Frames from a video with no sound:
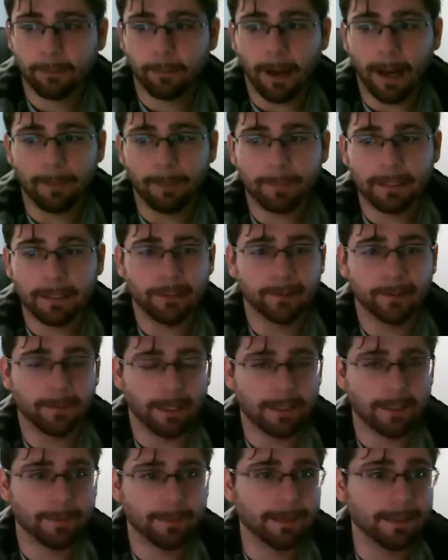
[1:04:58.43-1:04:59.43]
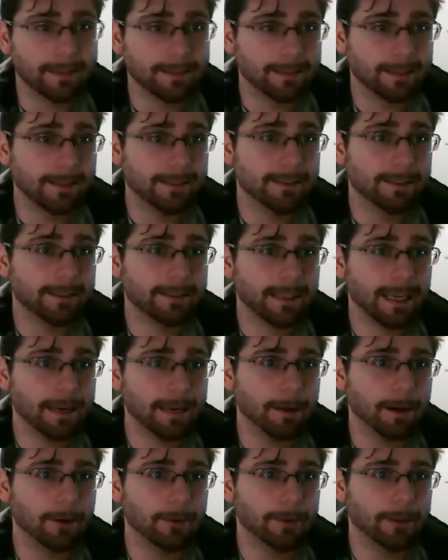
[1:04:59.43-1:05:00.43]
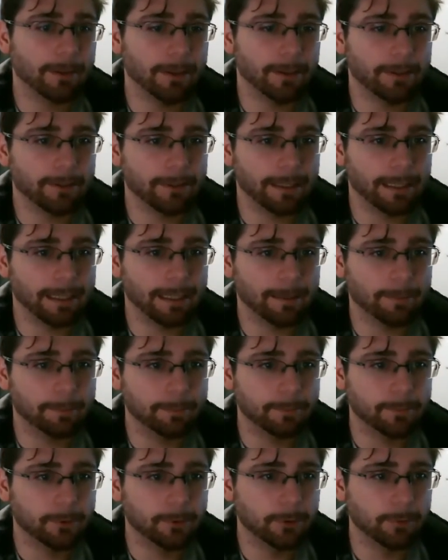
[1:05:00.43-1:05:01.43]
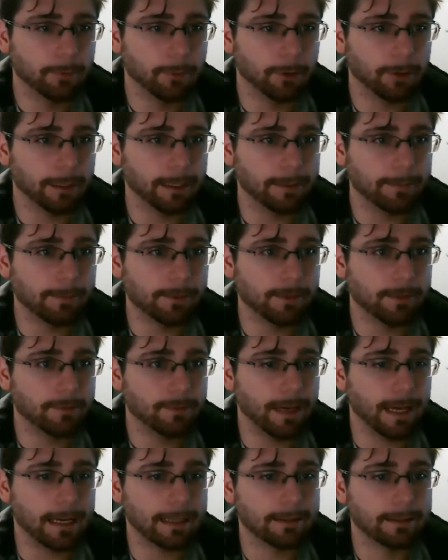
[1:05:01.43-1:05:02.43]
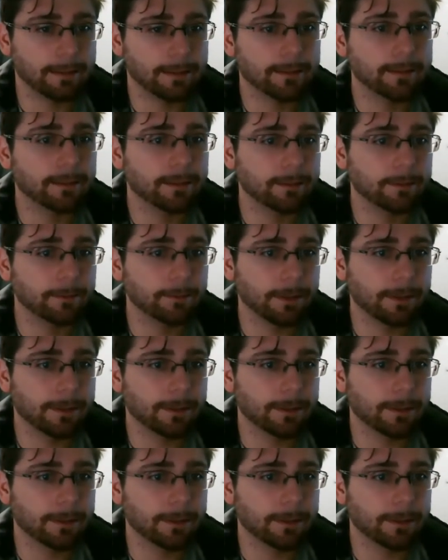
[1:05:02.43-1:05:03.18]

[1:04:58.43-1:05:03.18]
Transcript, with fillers: uh, Rami too much because they just came out with another game, two more games, in fact. I find yeah,